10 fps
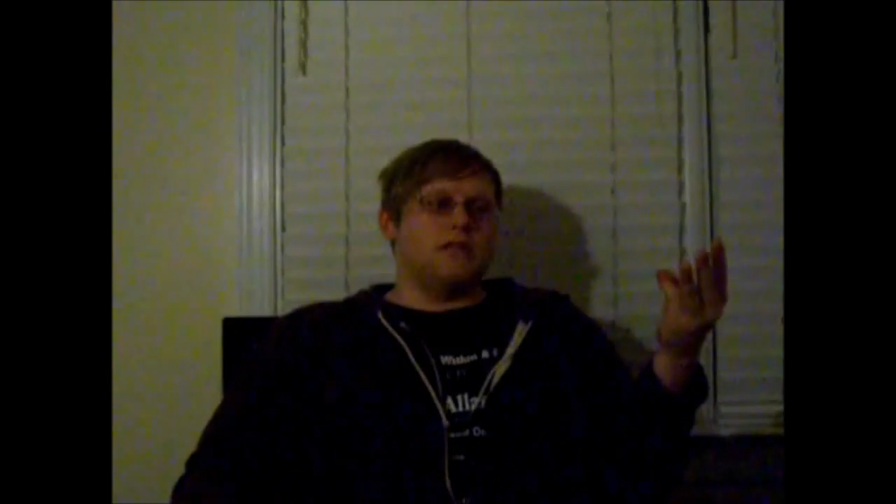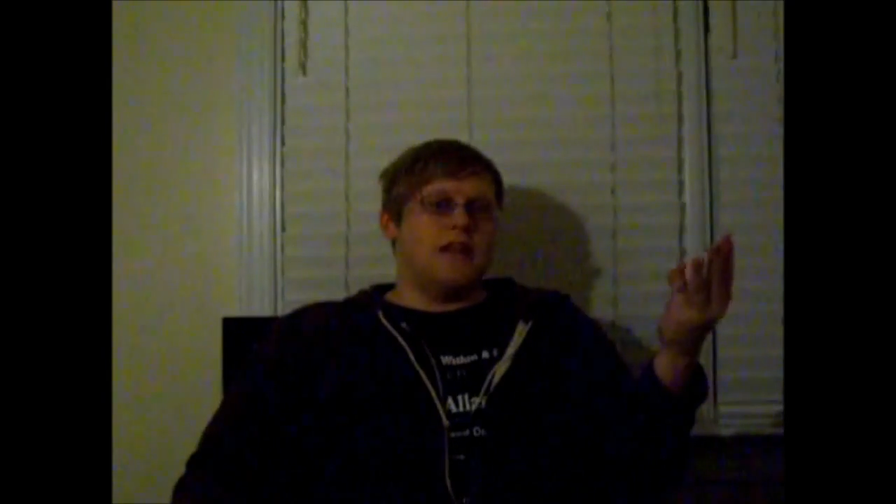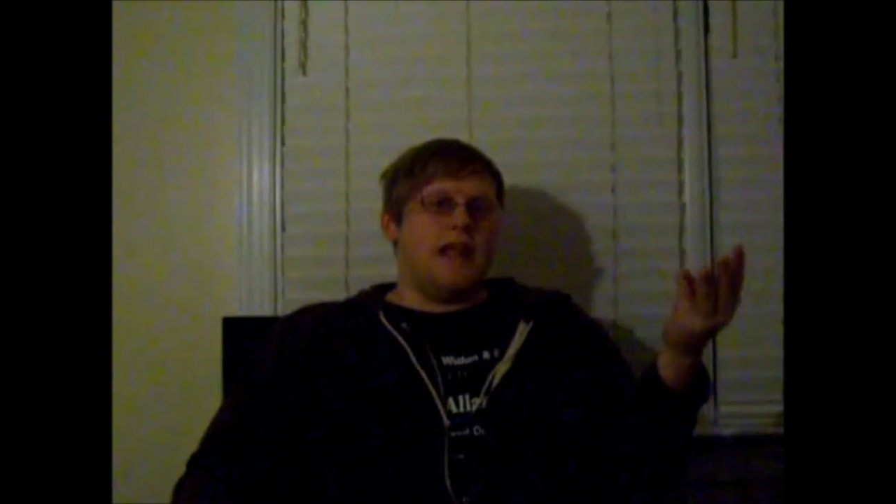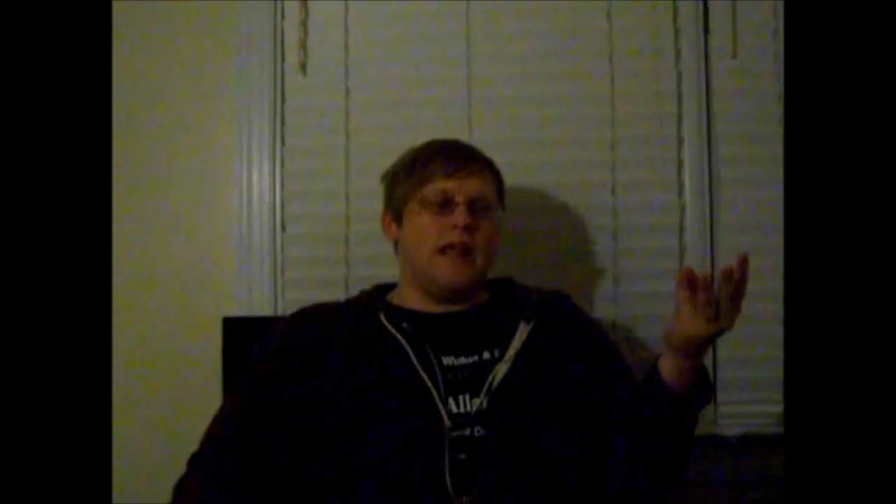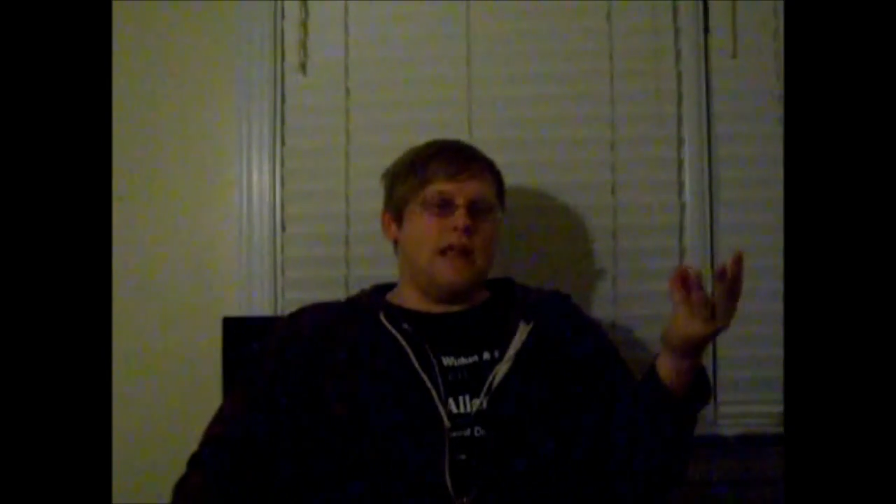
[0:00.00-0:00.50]

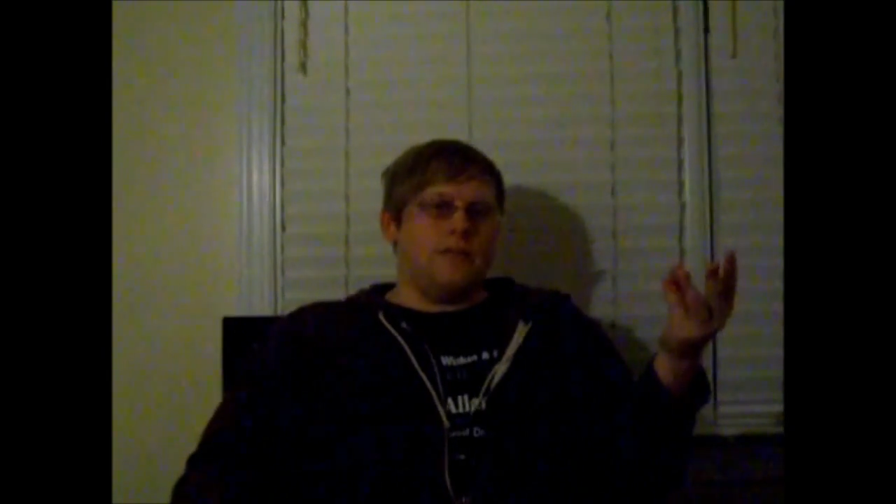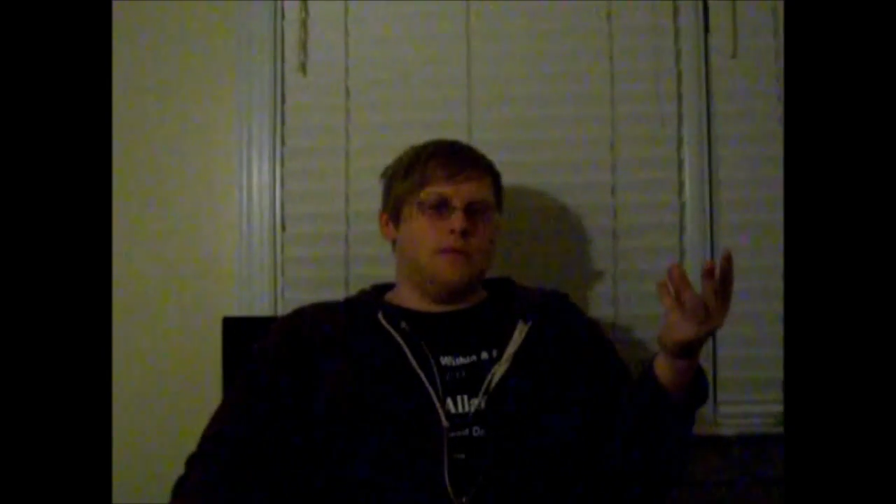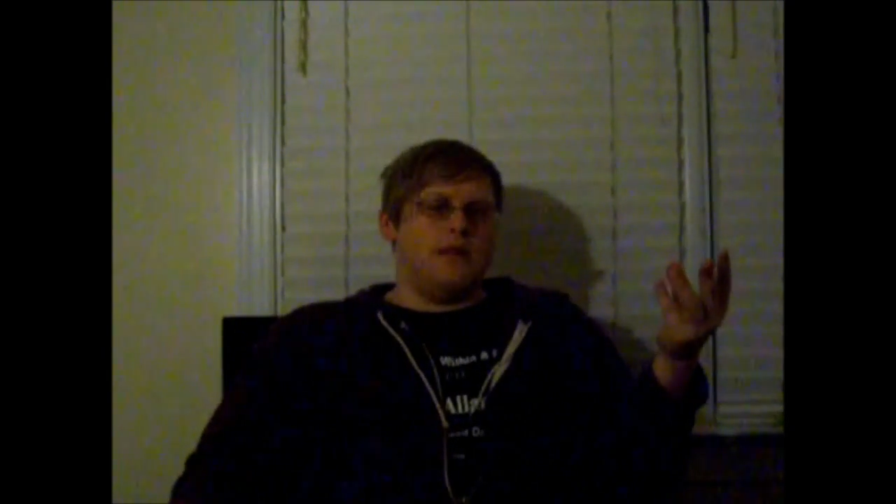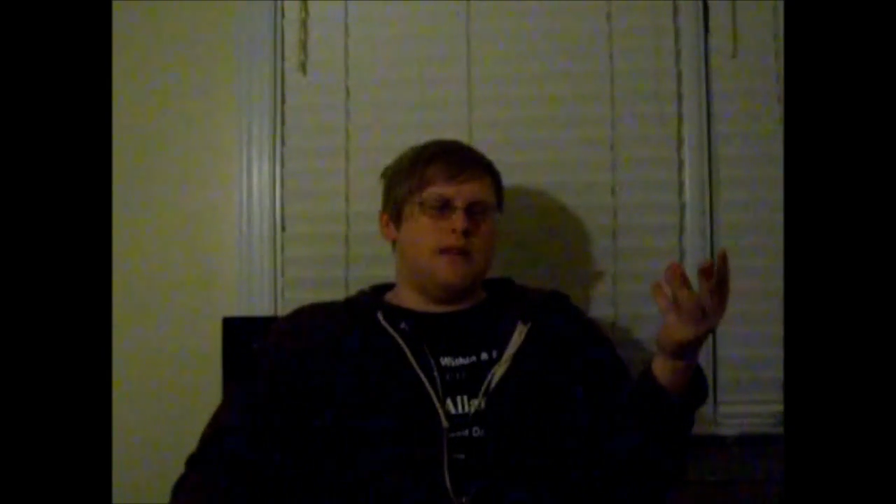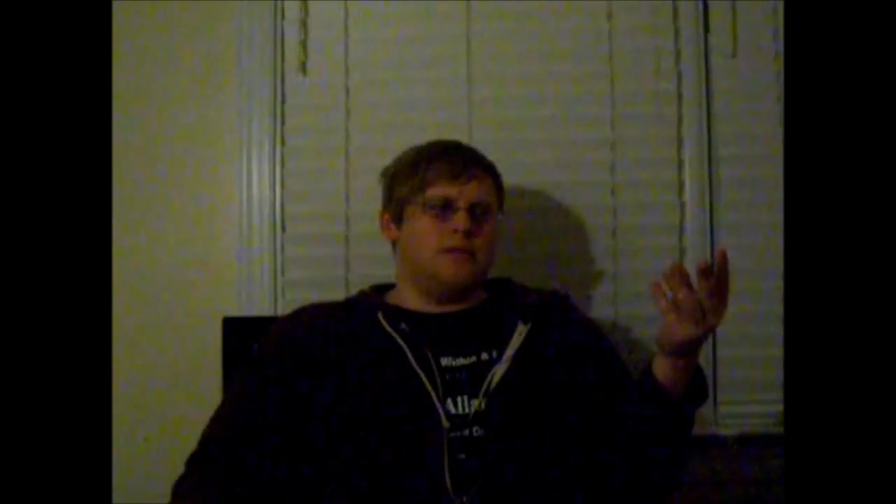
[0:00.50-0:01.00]

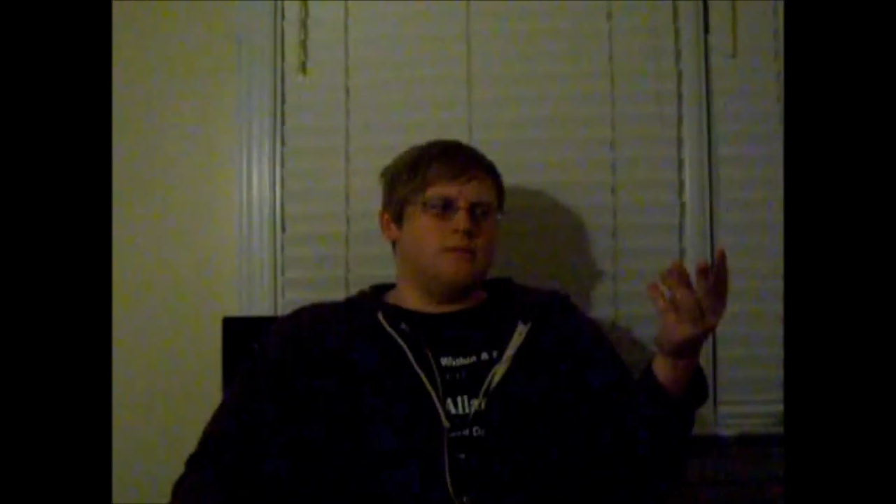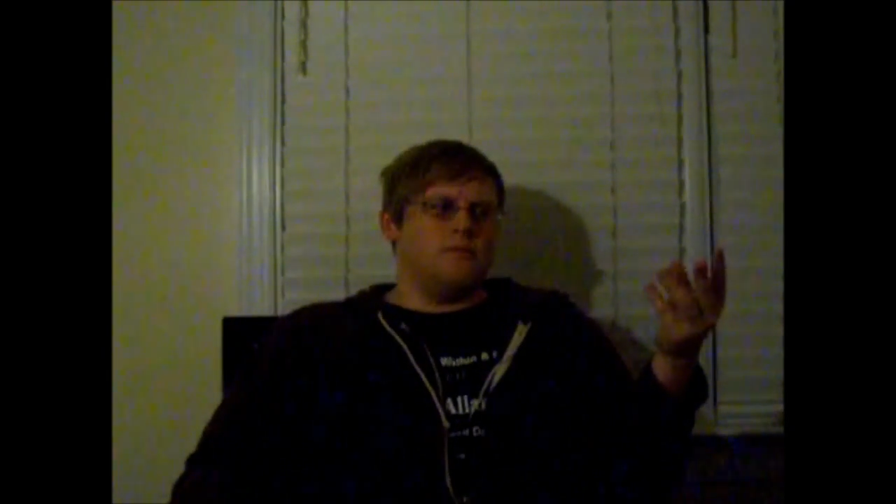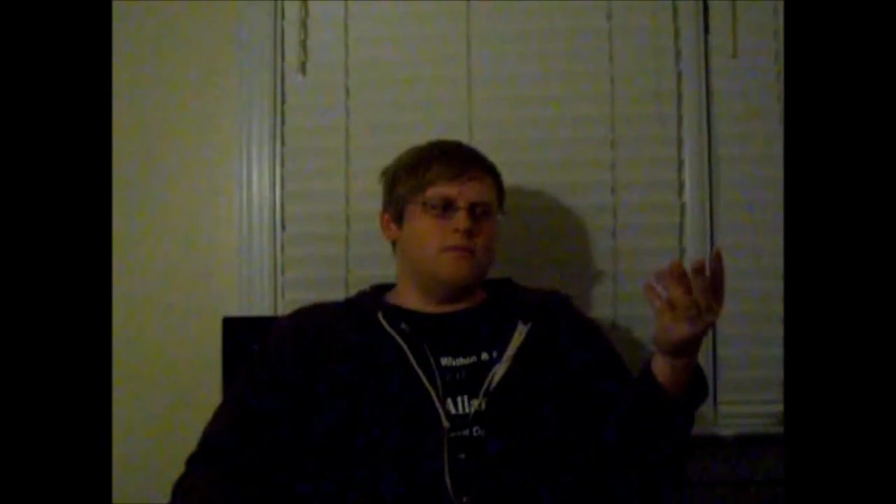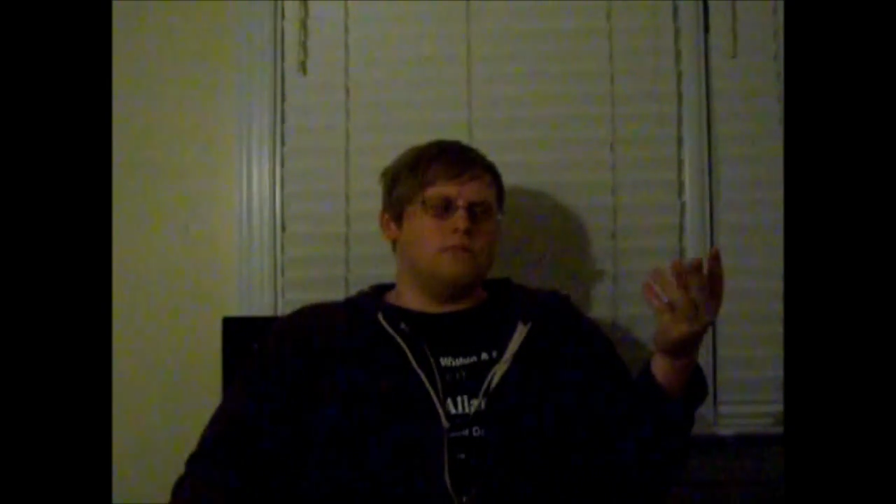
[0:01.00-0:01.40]
named, and